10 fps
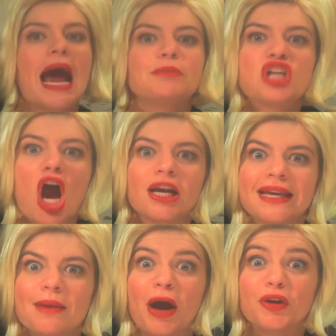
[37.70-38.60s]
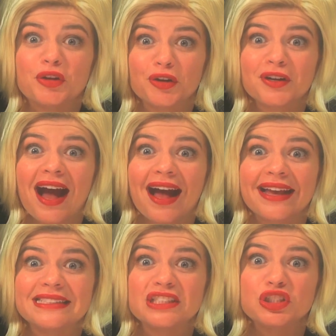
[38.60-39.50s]
I'm talking about your
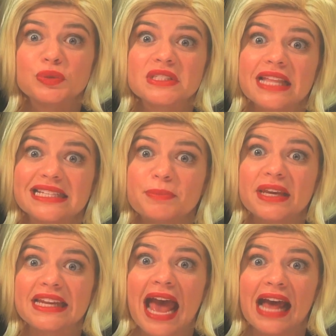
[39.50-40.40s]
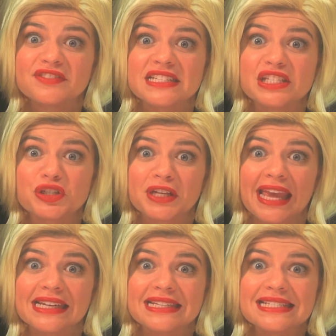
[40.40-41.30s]
kind, Newt's lesbian half-sister
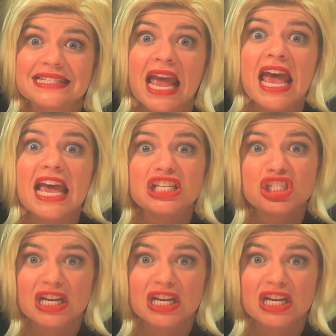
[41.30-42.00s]
Candace. It